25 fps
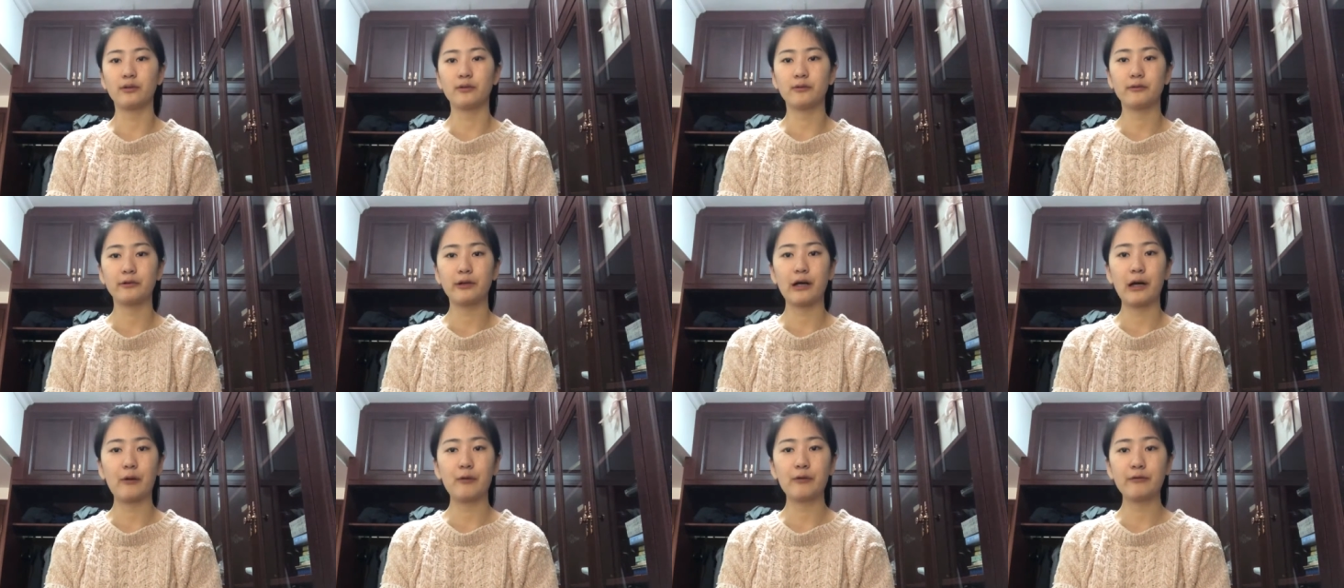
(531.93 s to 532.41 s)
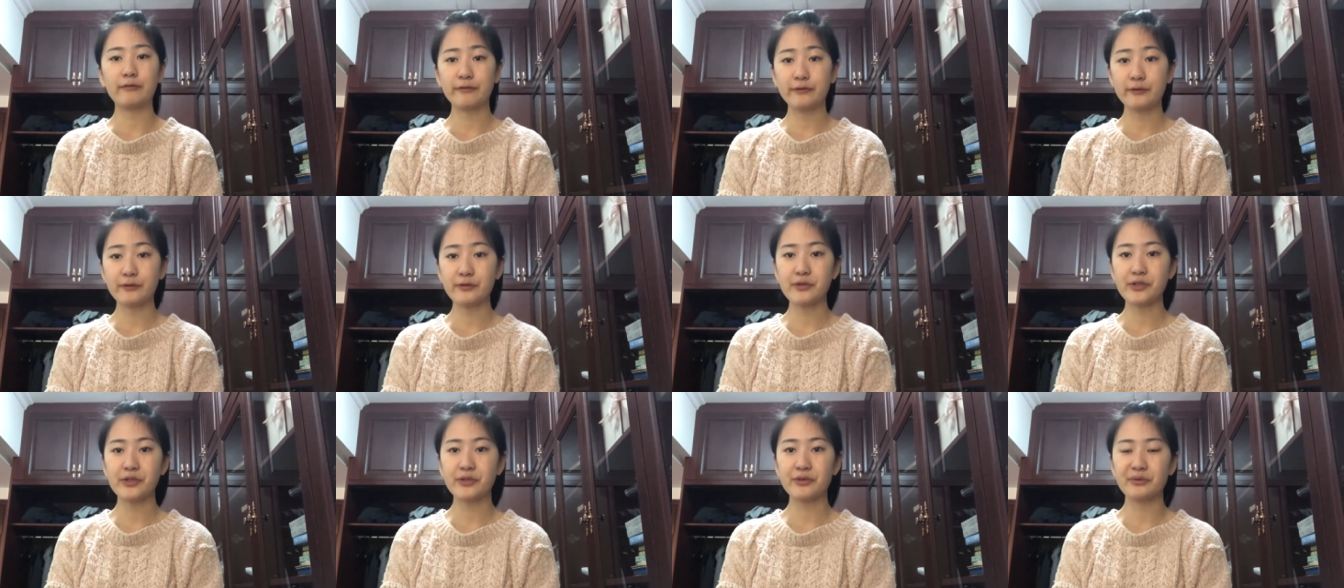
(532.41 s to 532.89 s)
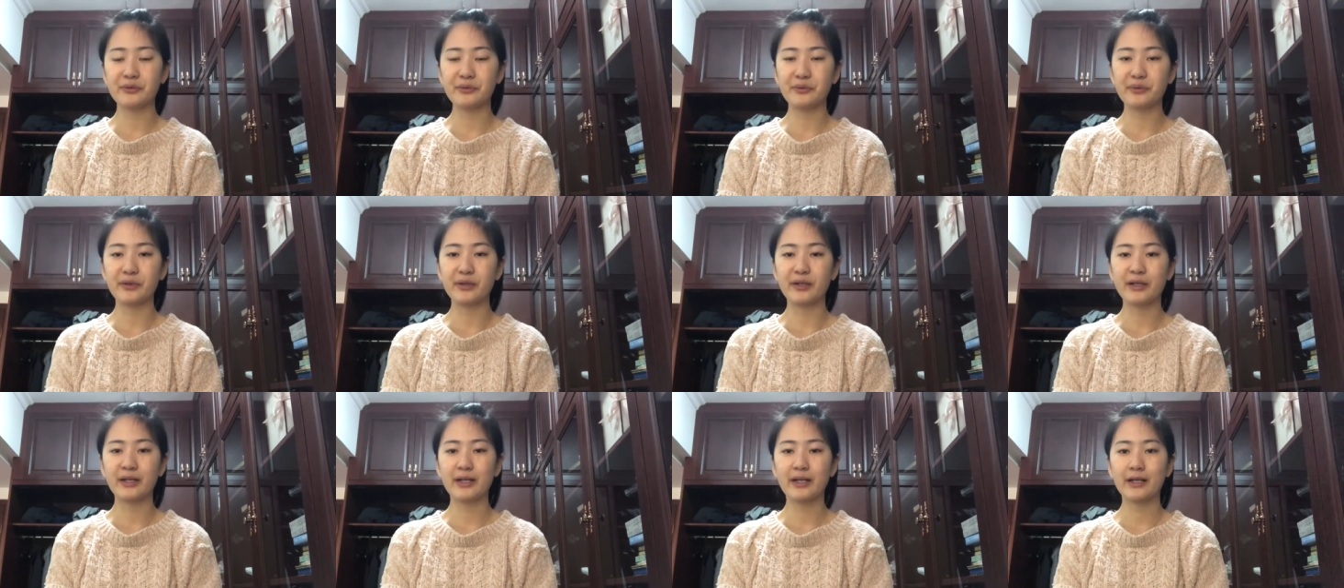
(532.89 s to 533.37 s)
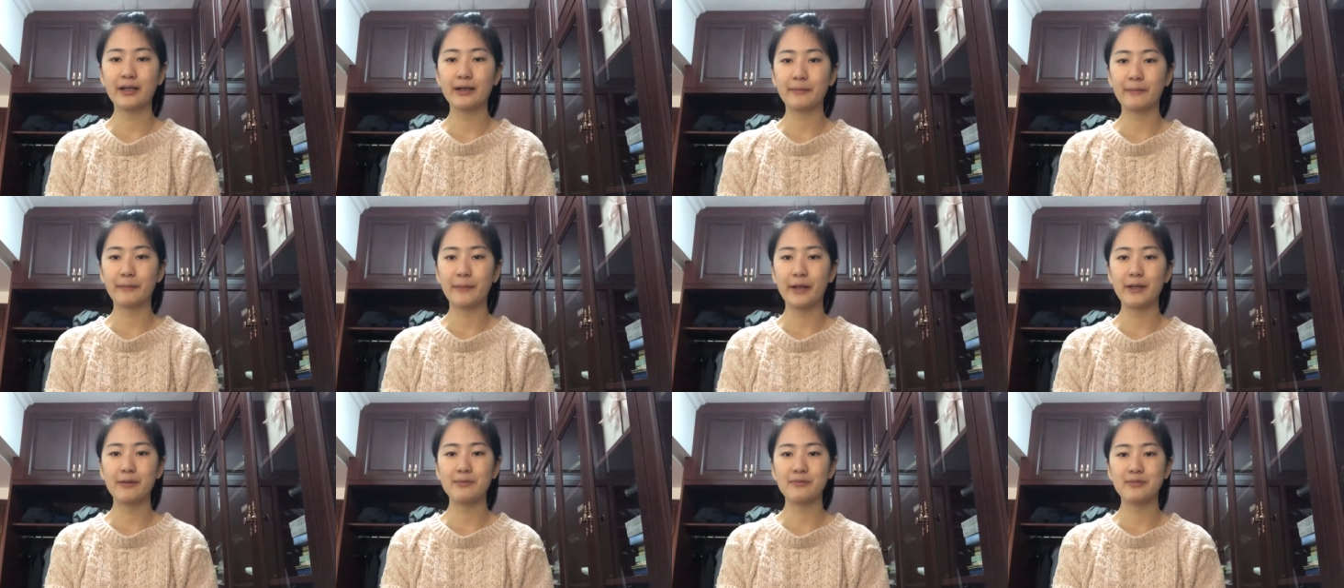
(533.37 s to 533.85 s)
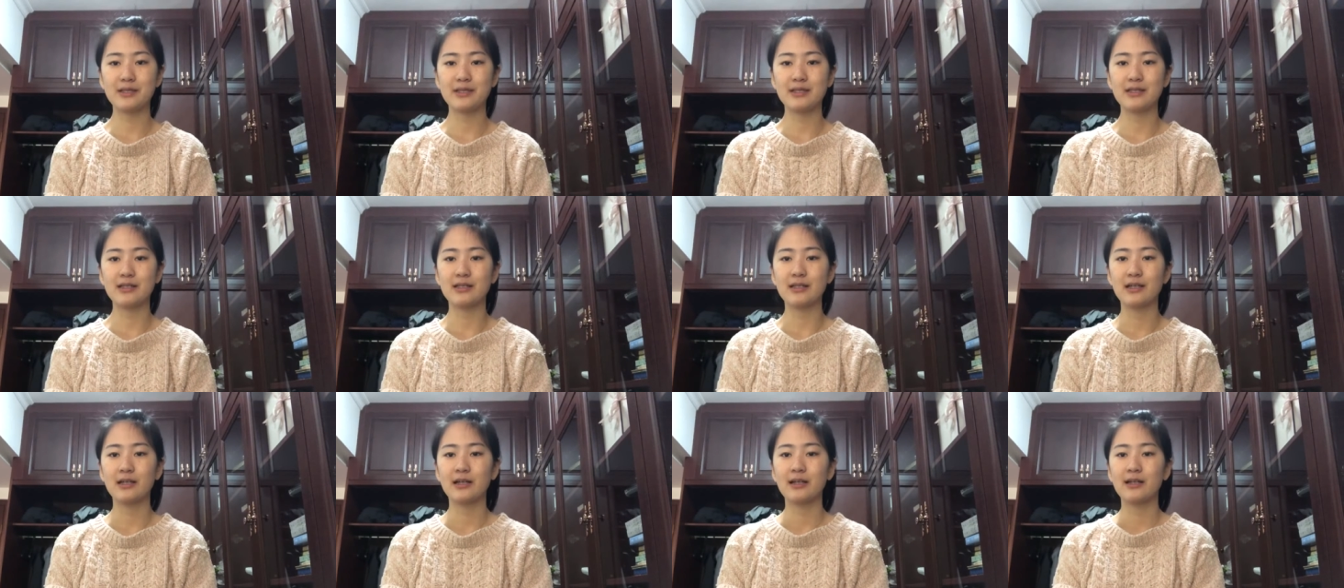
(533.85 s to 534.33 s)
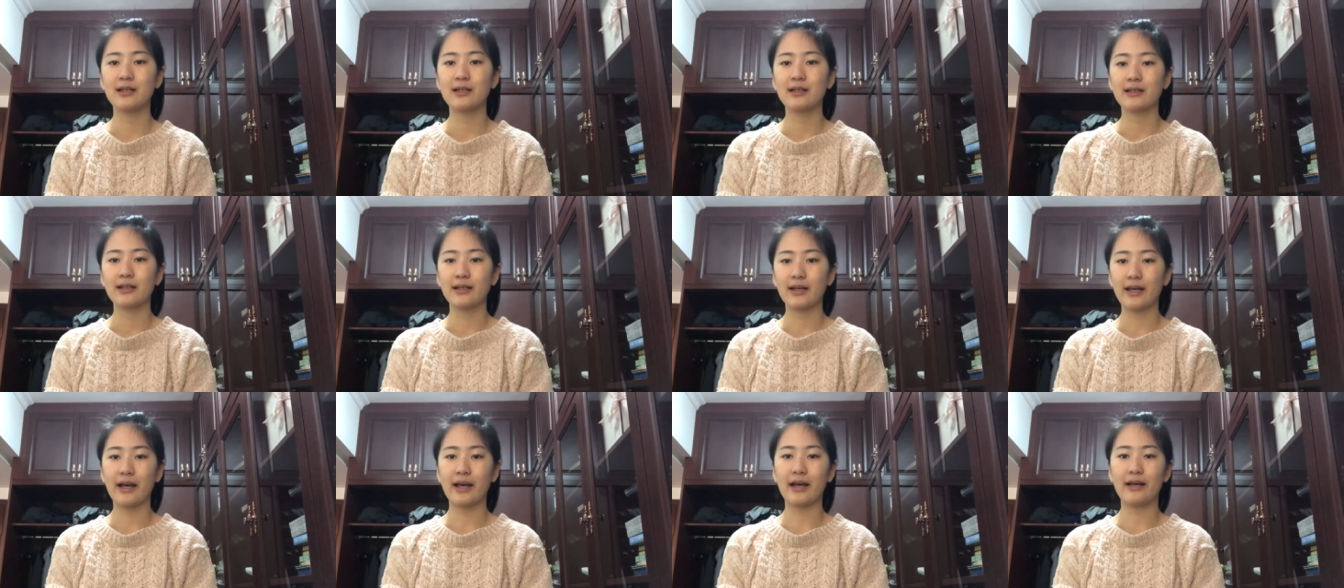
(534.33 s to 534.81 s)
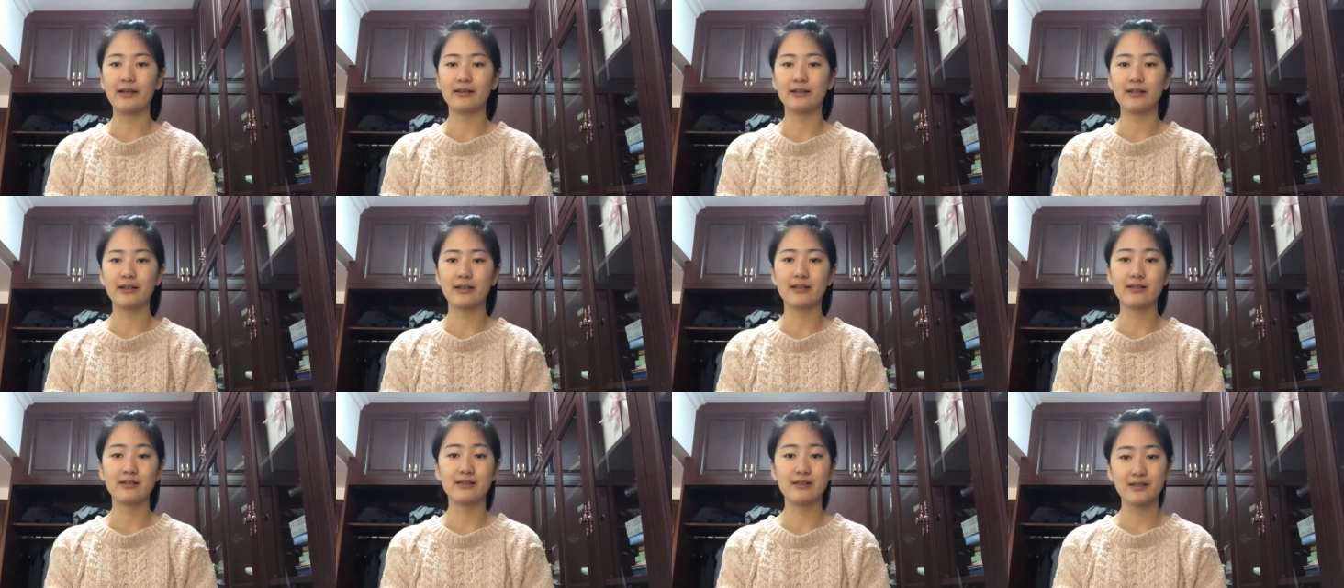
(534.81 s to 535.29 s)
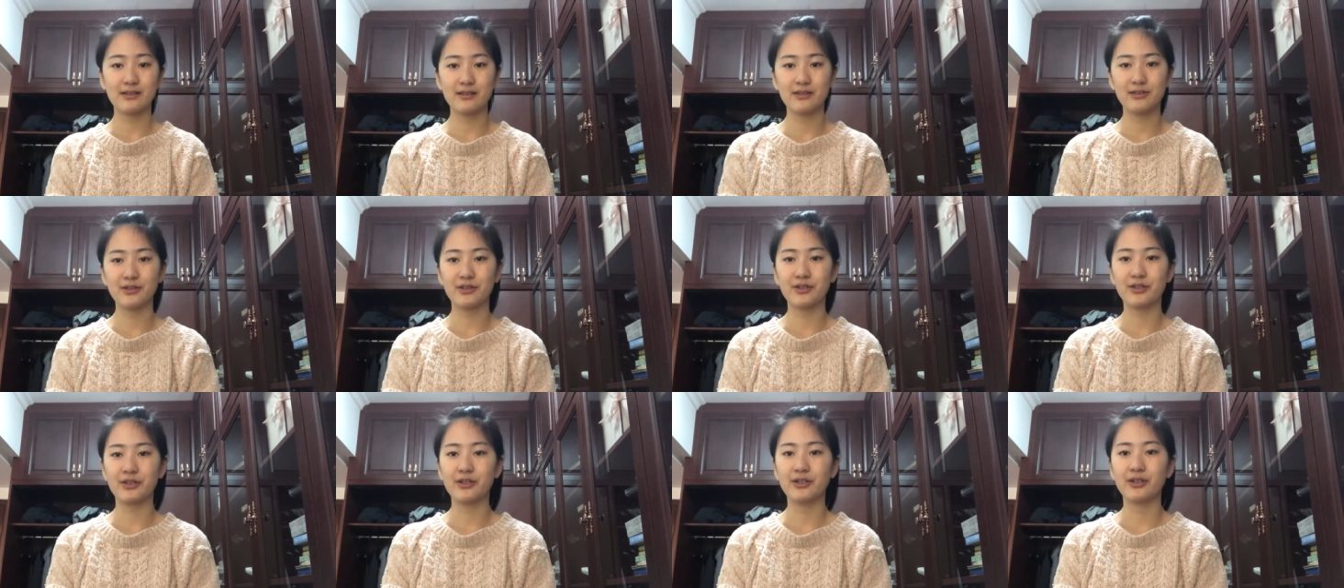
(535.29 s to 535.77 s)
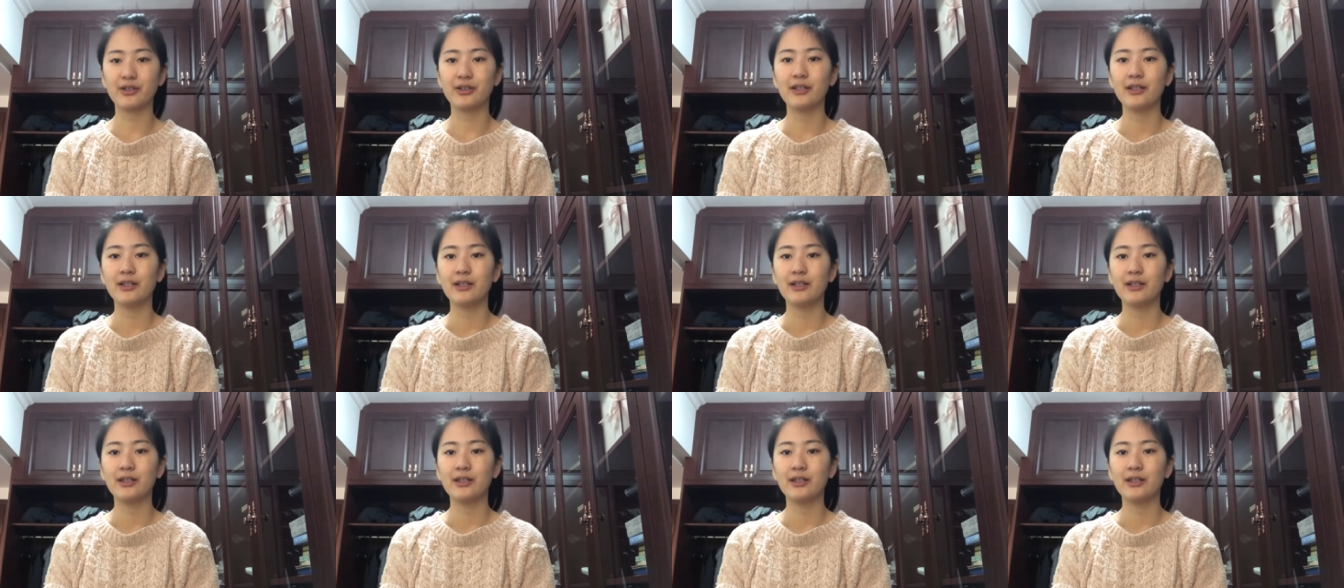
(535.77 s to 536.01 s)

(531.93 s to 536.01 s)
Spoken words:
our future work maybe can consider,